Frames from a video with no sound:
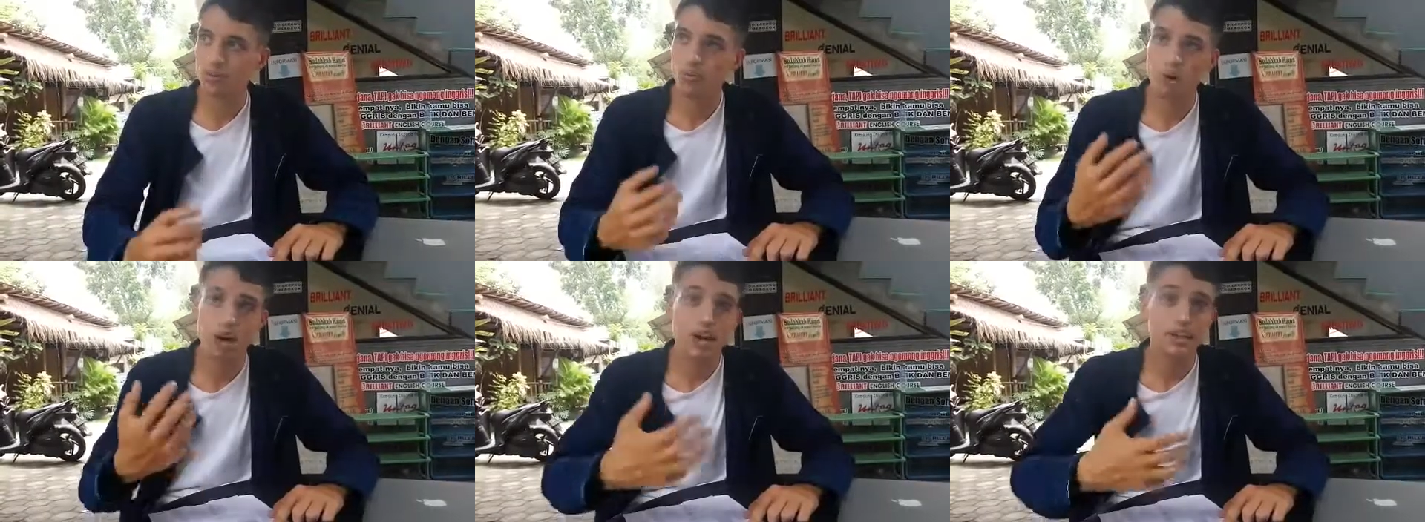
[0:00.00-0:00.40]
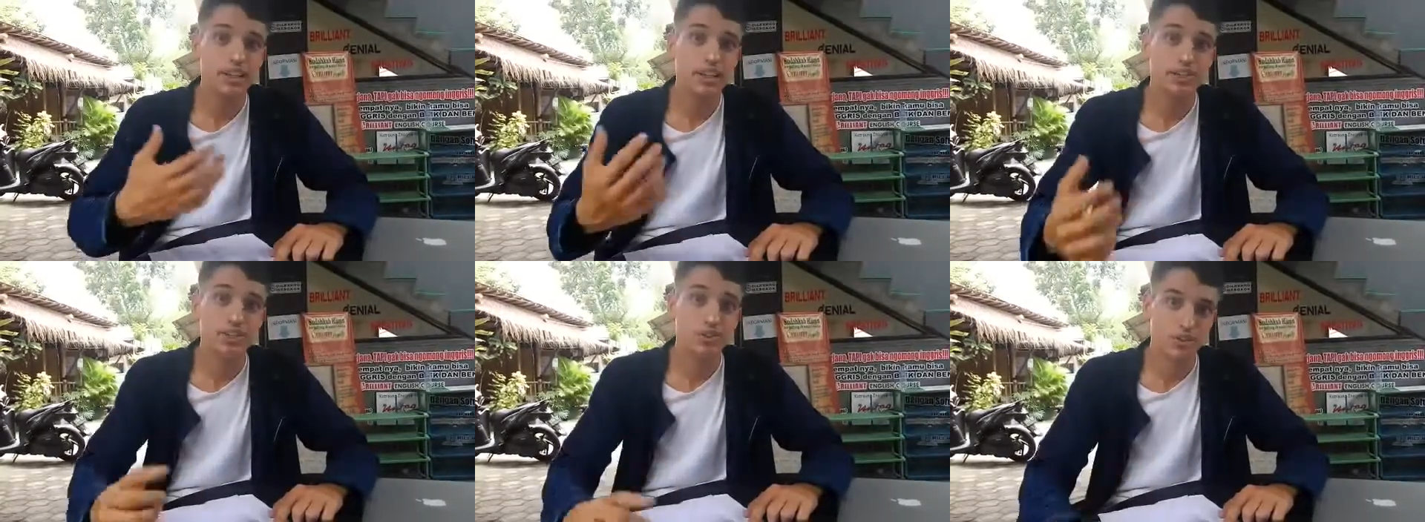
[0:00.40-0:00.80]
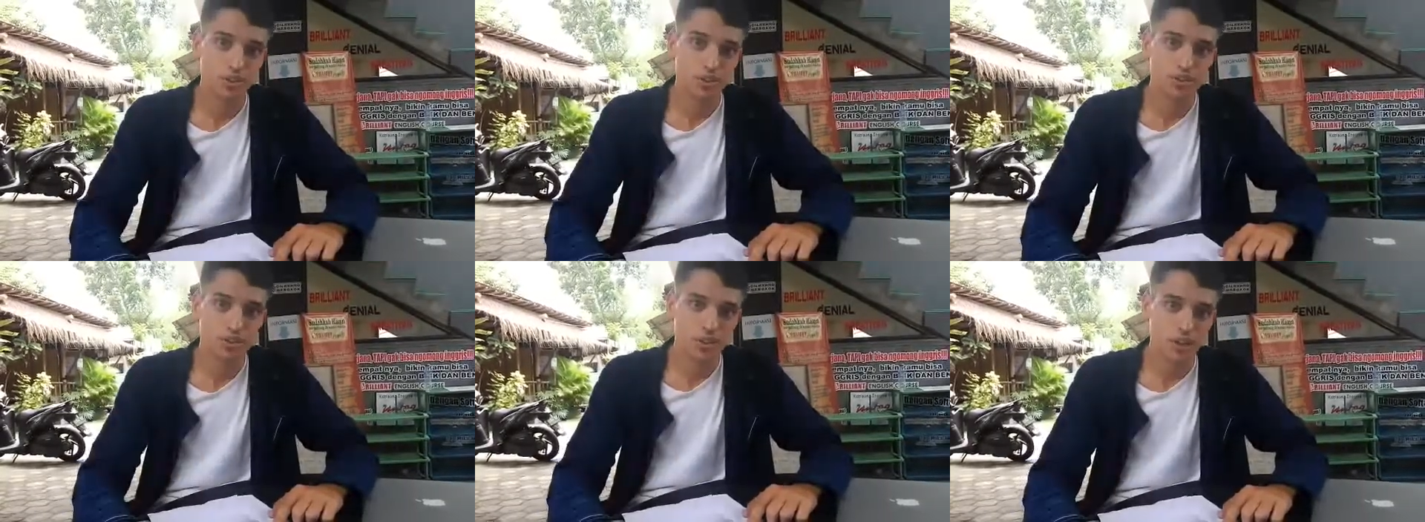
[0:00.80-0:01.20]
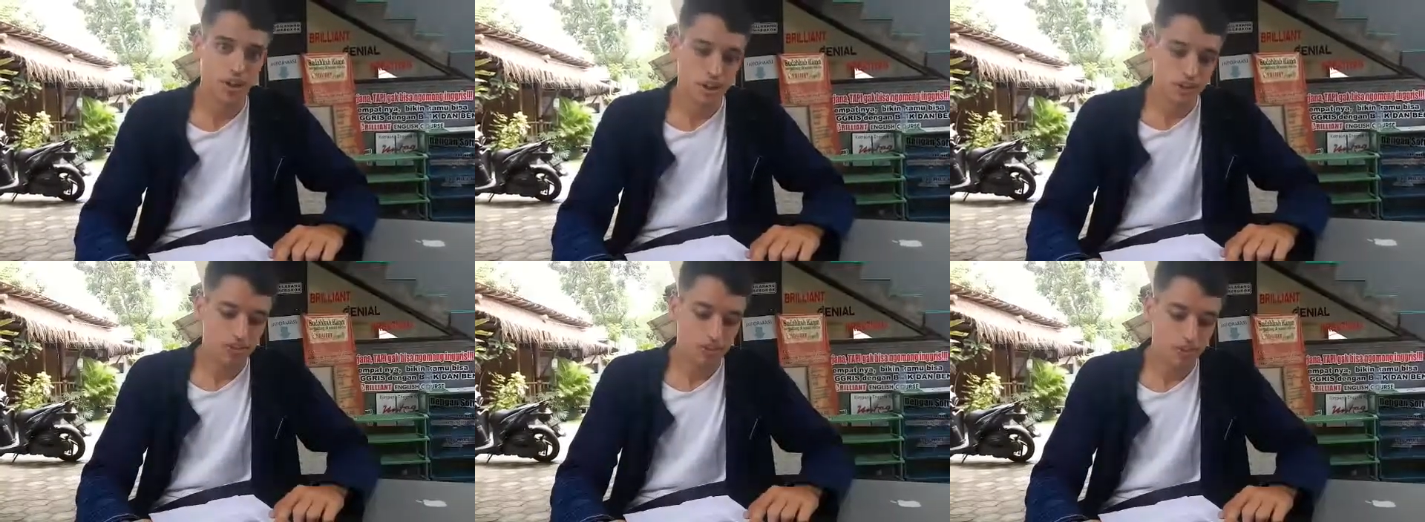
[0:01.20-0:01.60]
what I need to do
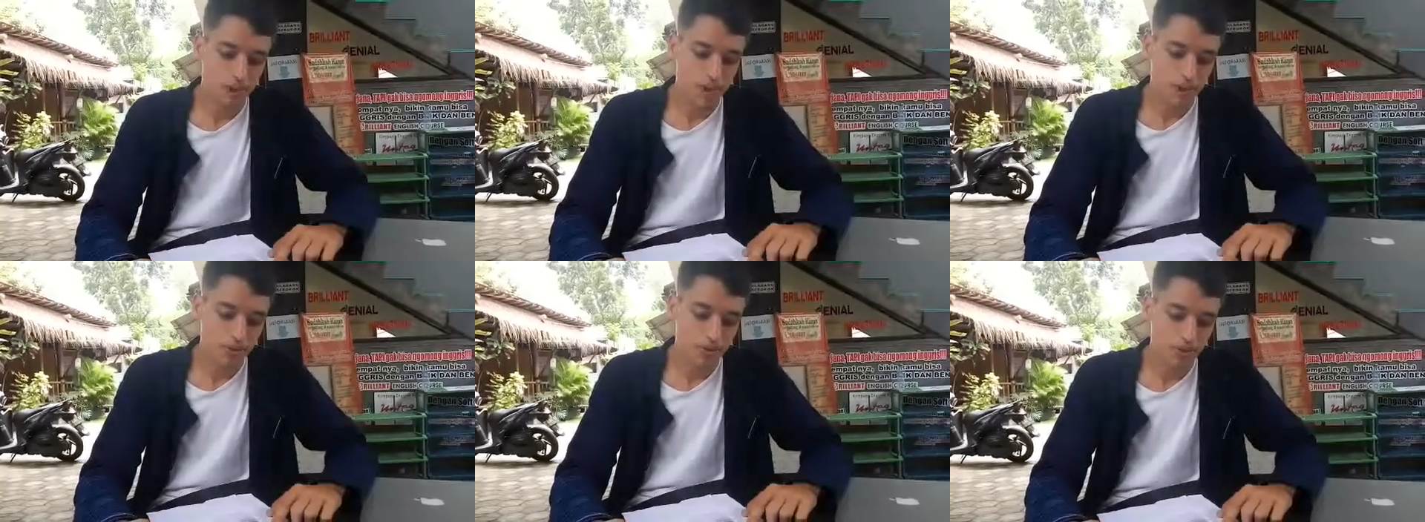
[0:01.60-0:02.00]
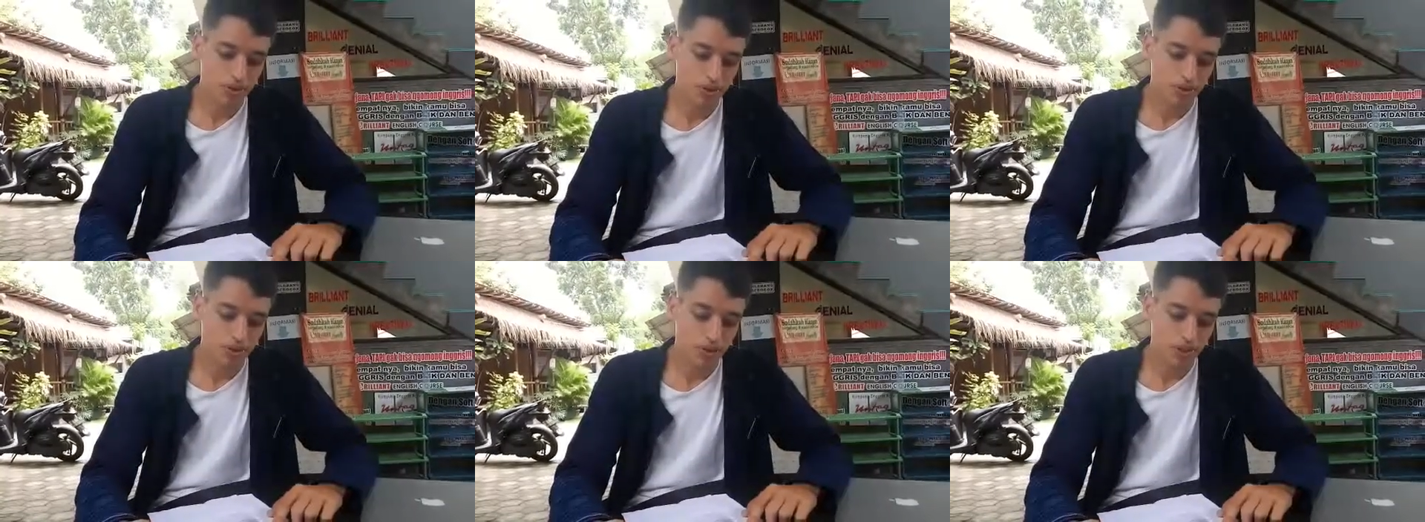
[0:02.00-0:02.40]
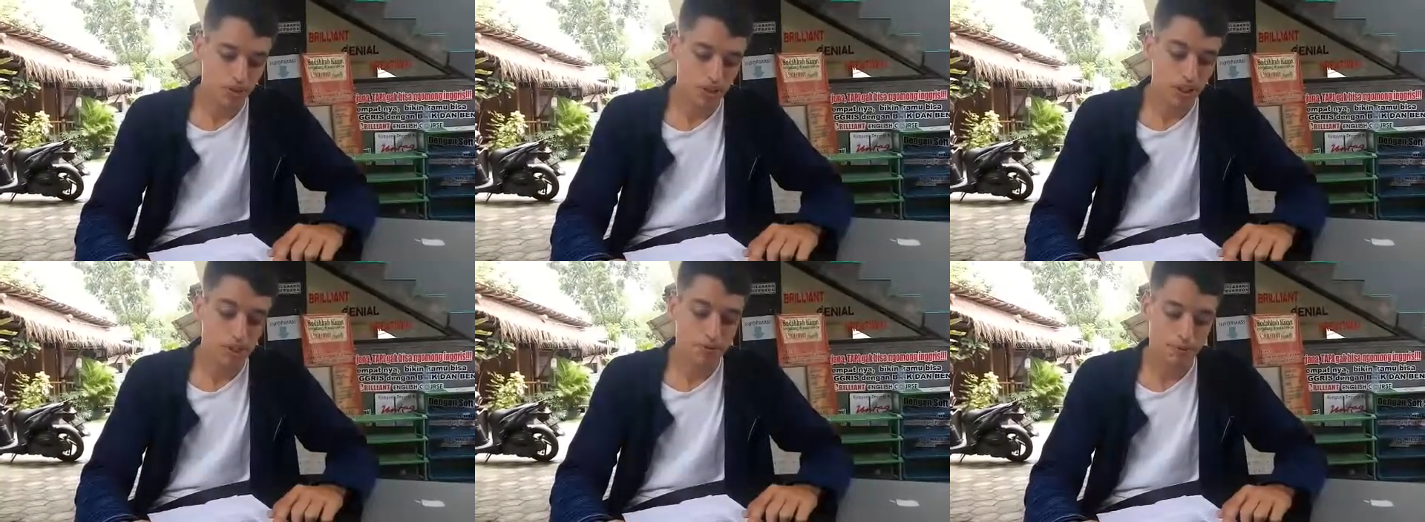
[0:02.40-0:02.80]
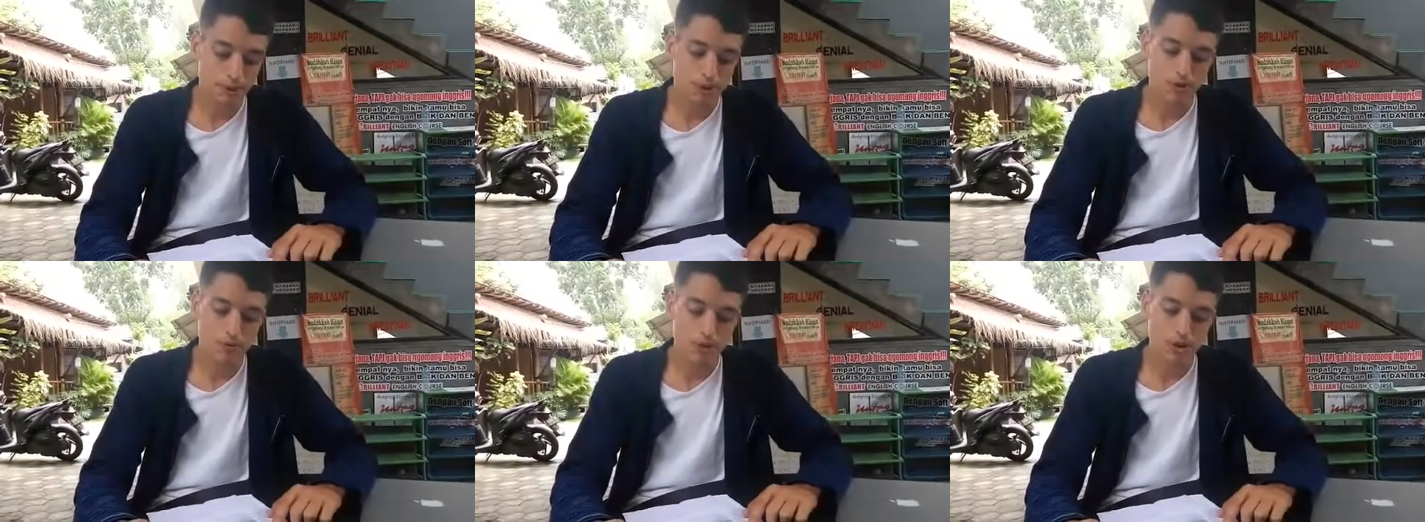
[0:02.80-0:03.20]
to be able to live
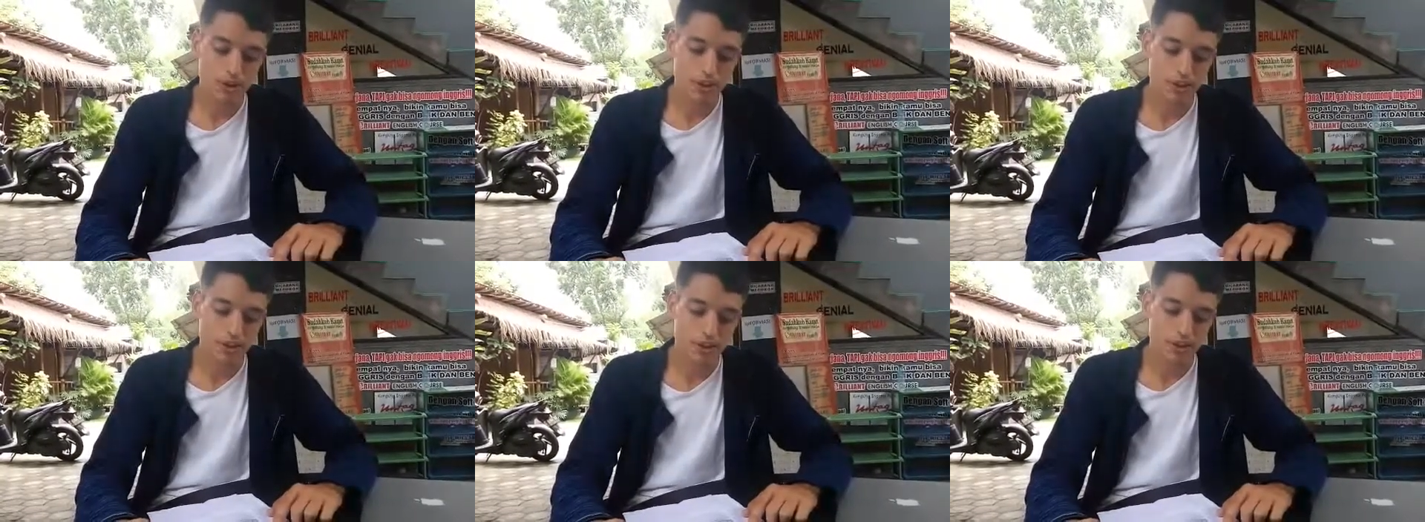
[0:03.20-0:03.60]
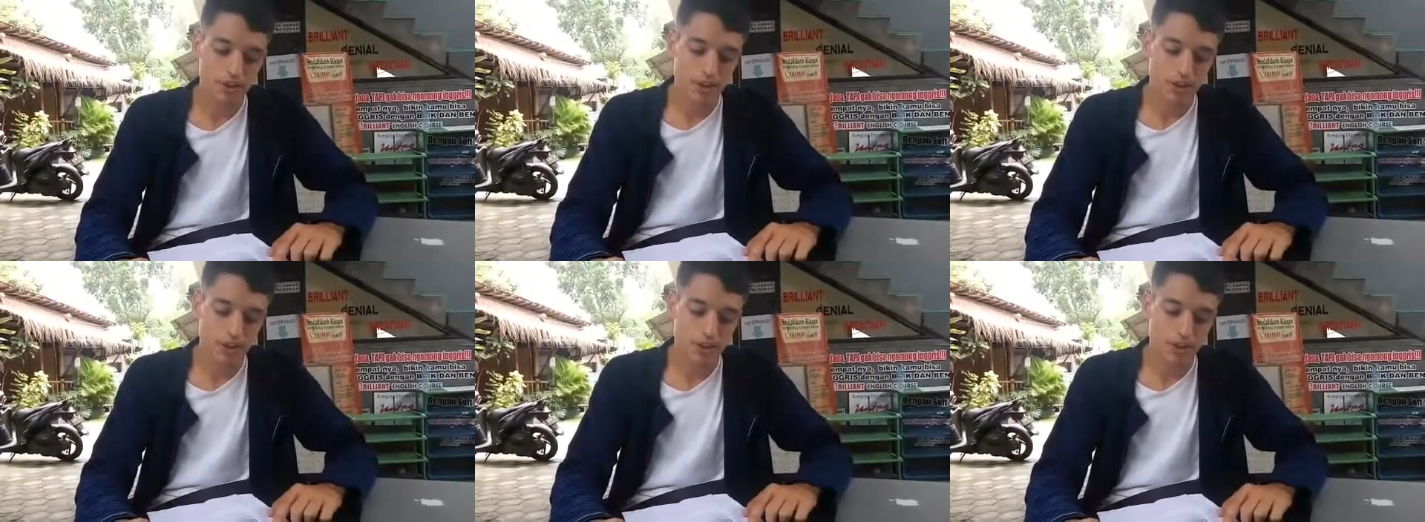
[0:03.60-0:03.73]
here and work here.